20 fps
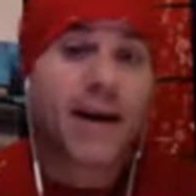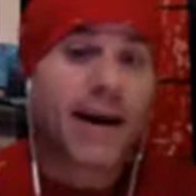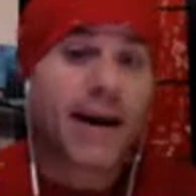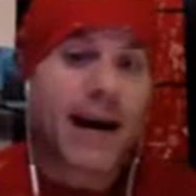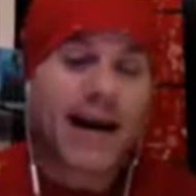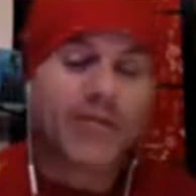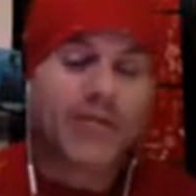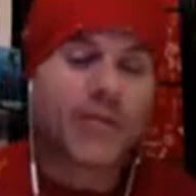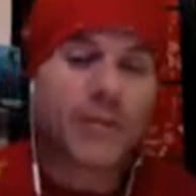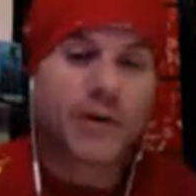
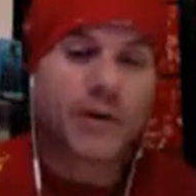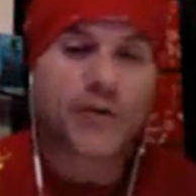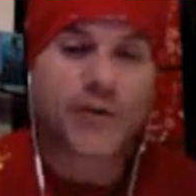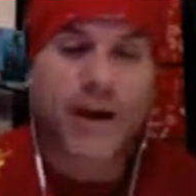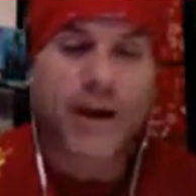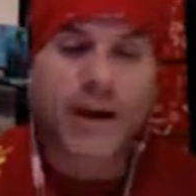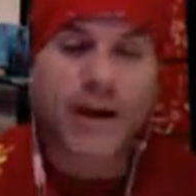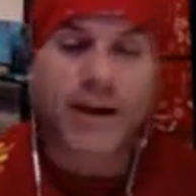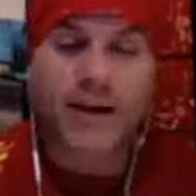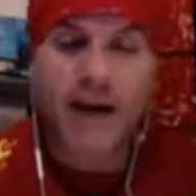Haven't been
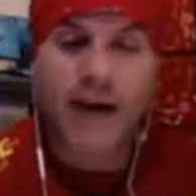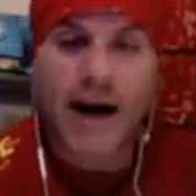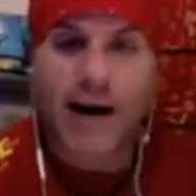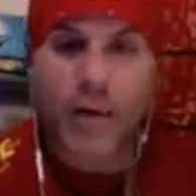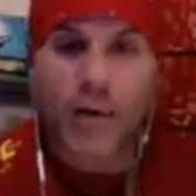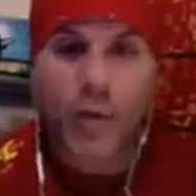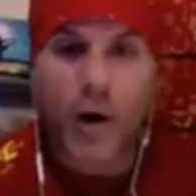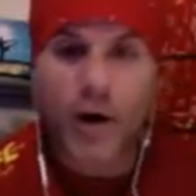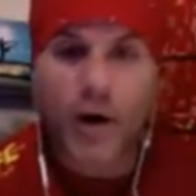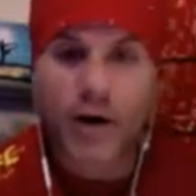drinking a lot of
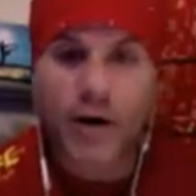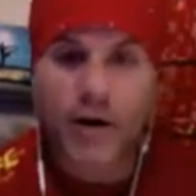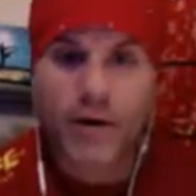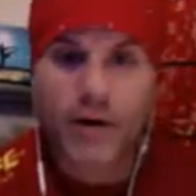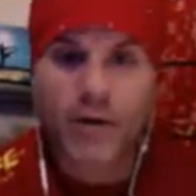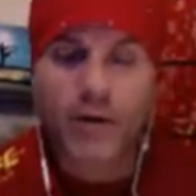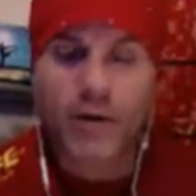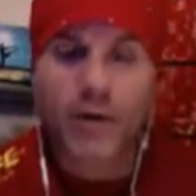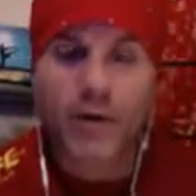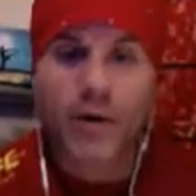water
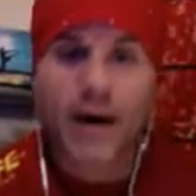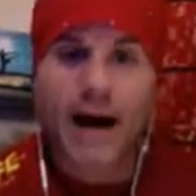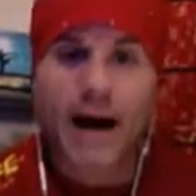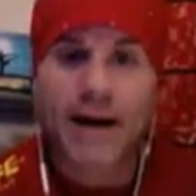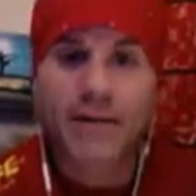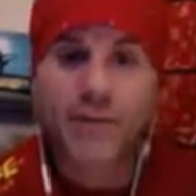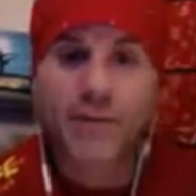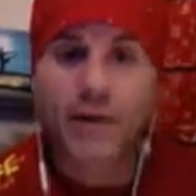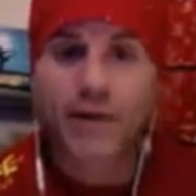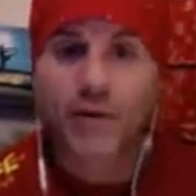or
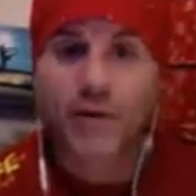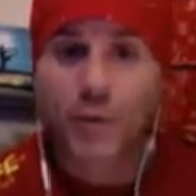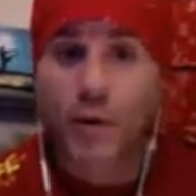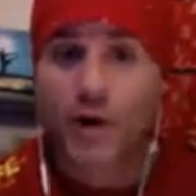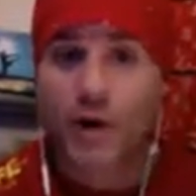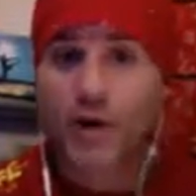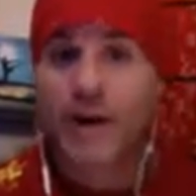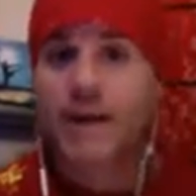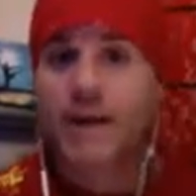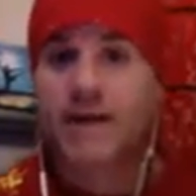as much
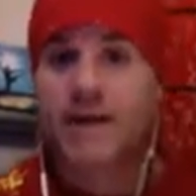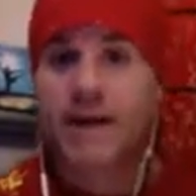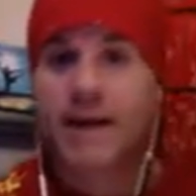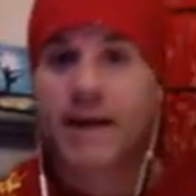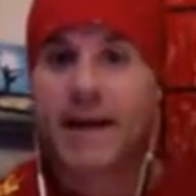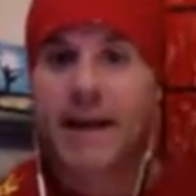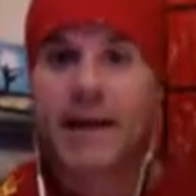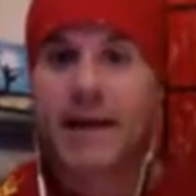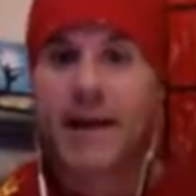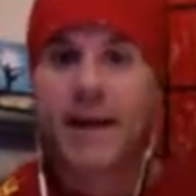water as I
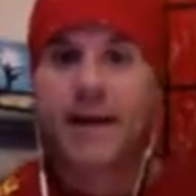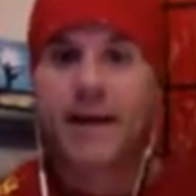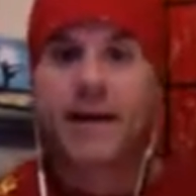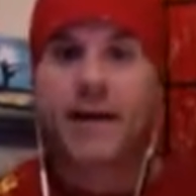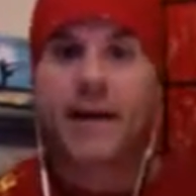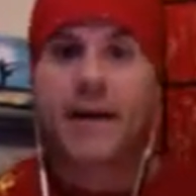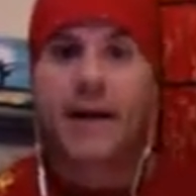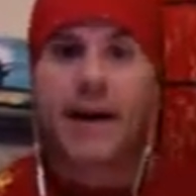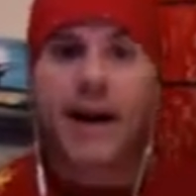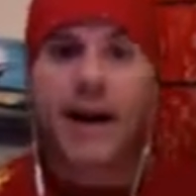need.
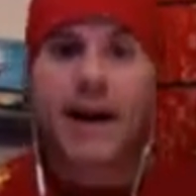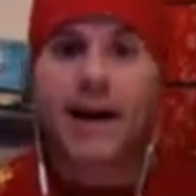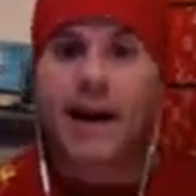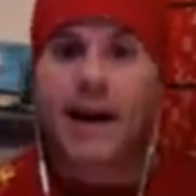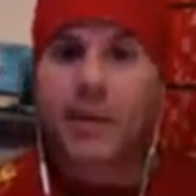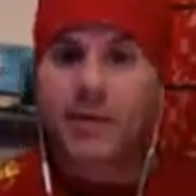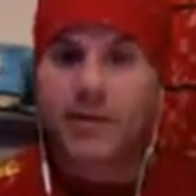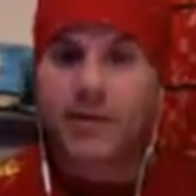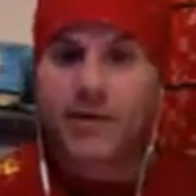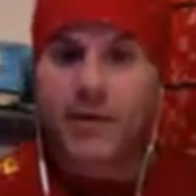And I
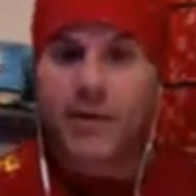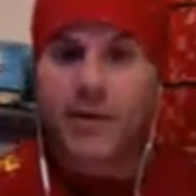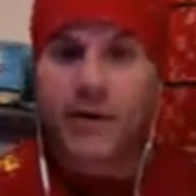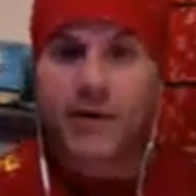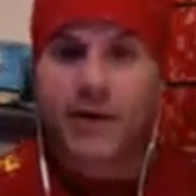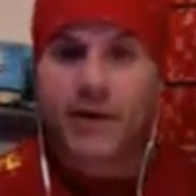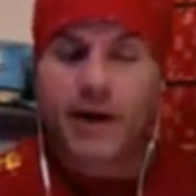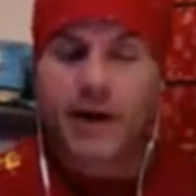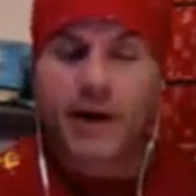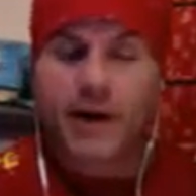was
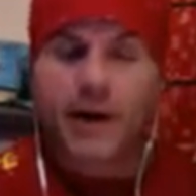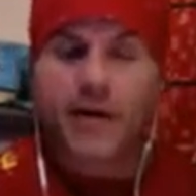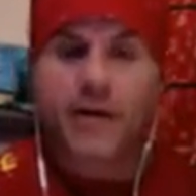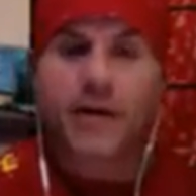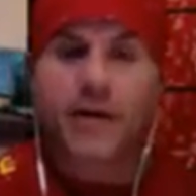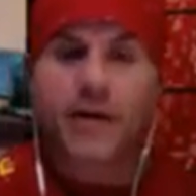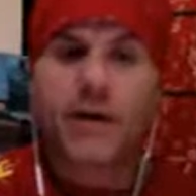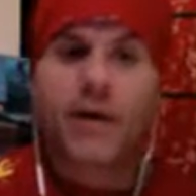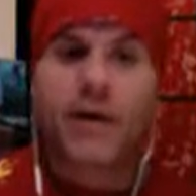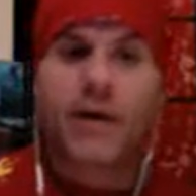feeling it
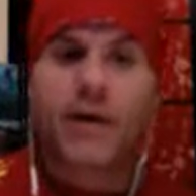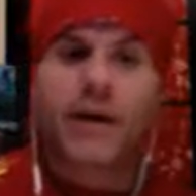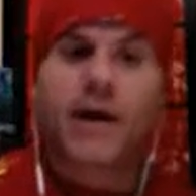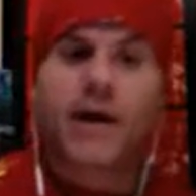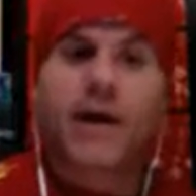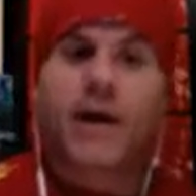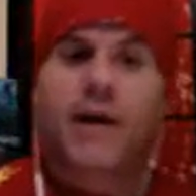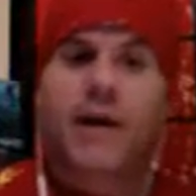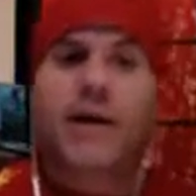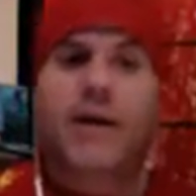
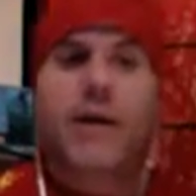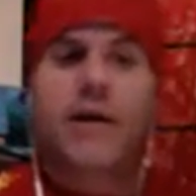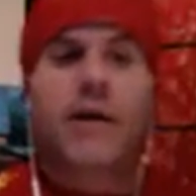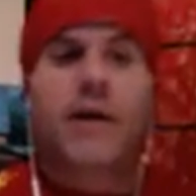in,